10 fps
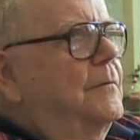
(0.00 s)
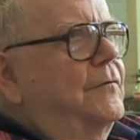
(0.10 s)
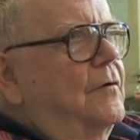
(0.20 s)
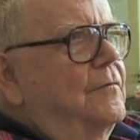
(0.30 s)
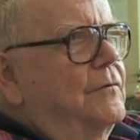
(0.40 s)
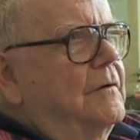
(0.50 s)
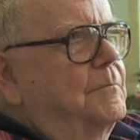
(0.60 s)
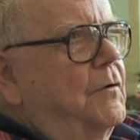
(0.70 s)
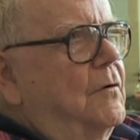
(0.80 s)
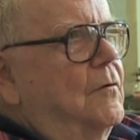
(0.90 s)
observer
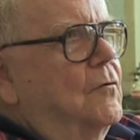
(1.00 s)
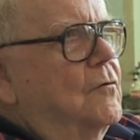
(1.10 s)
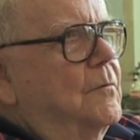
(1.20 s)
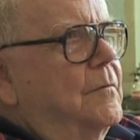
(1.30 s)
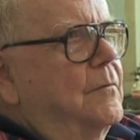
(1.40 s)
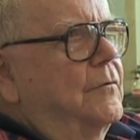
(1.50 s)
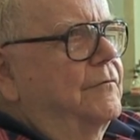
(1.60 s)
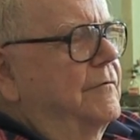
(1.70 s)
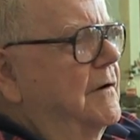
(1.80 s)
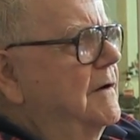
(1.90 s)
that Paul Holcomb
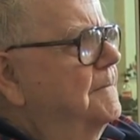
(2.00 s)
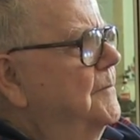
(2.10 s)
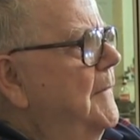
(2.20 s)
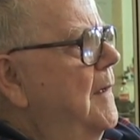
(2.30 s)
was running,